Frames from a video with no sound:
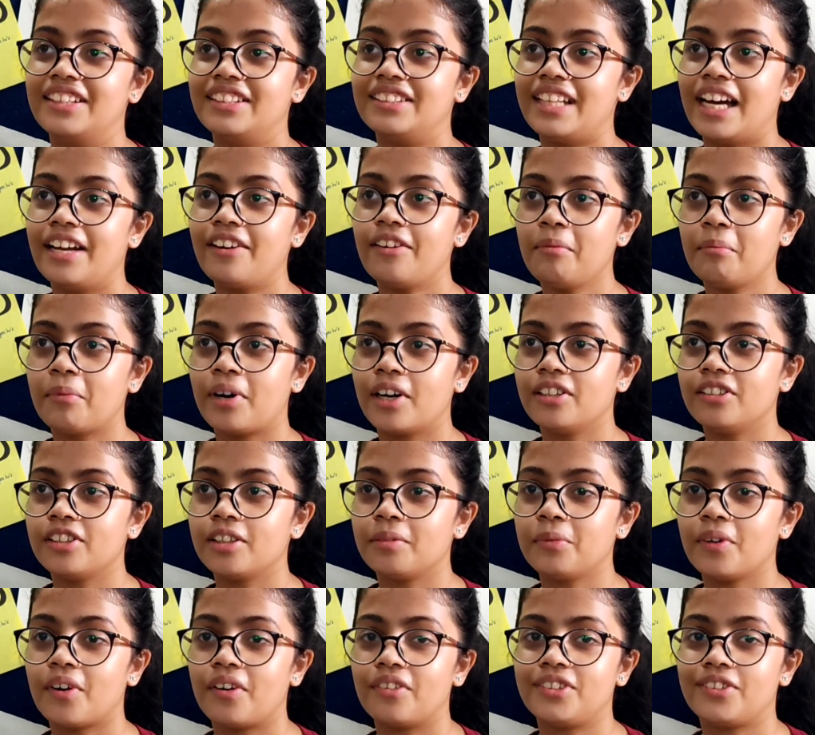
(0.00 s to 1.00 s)
That reminded
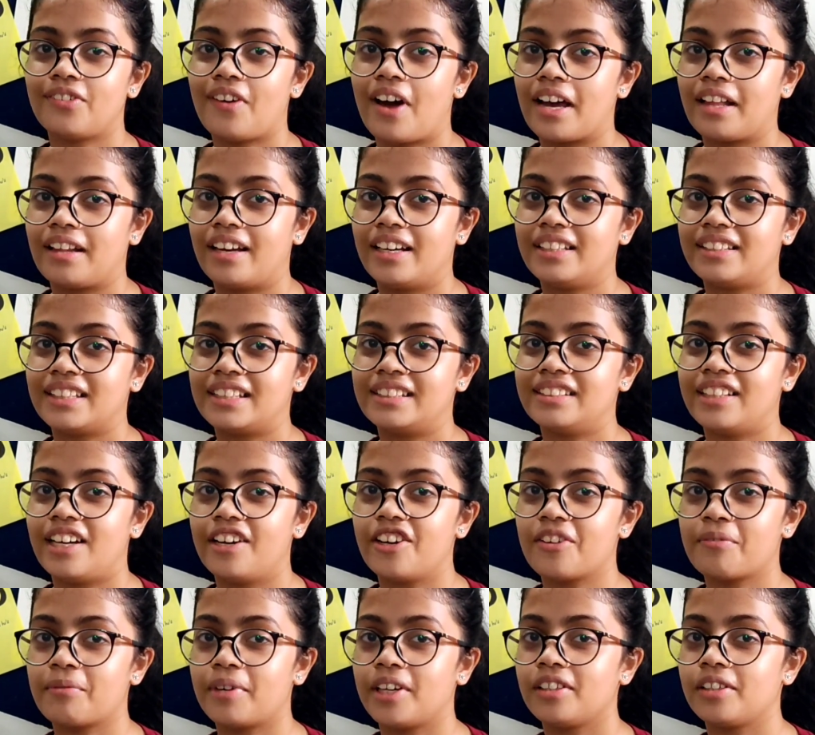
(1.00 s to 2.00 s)
me of Twilight, and
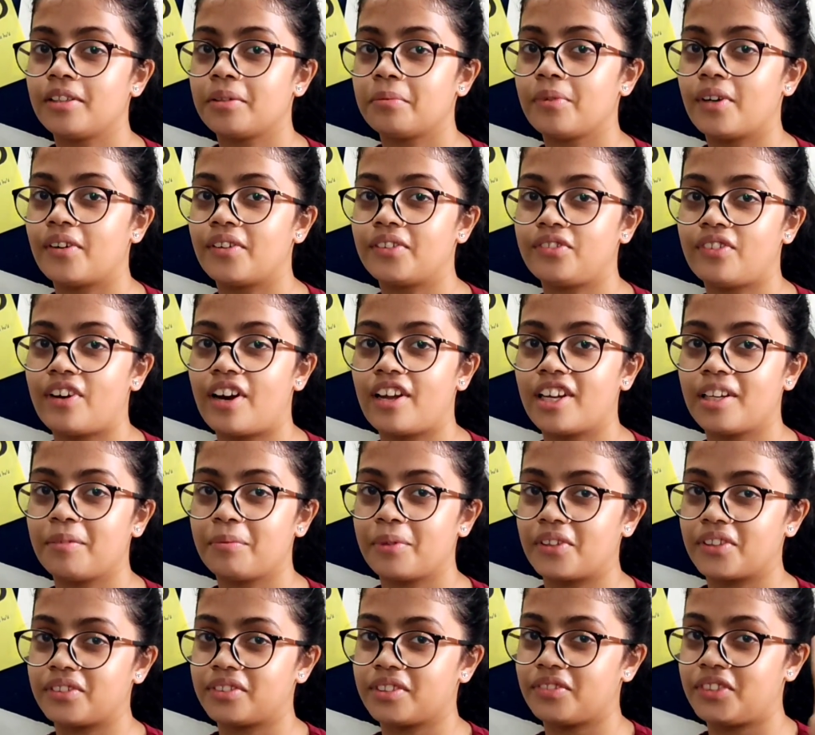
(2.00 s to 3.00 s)
that reminded me of Twilight
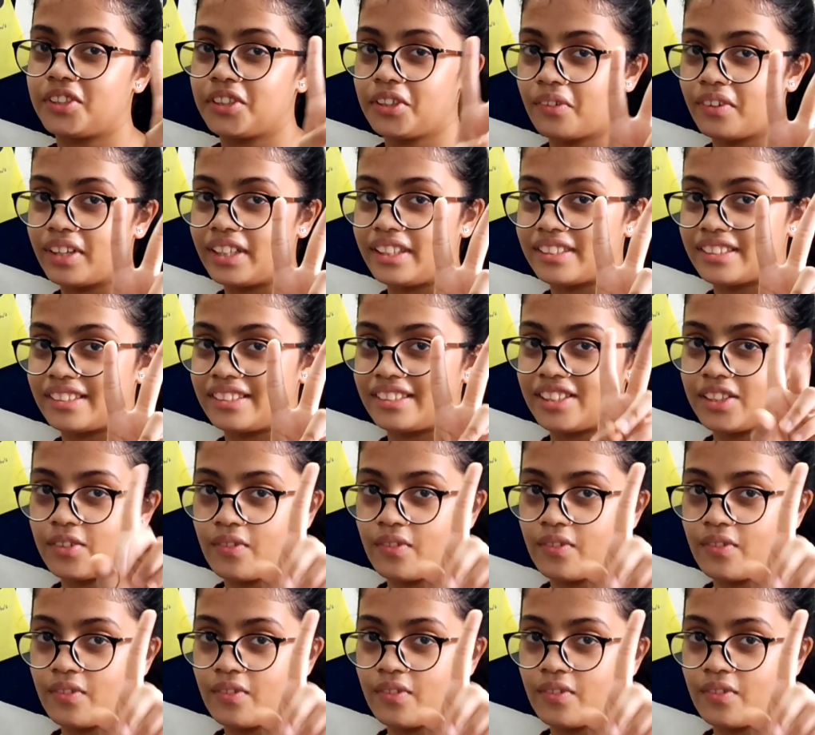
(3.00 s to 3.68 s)
because of two reasons.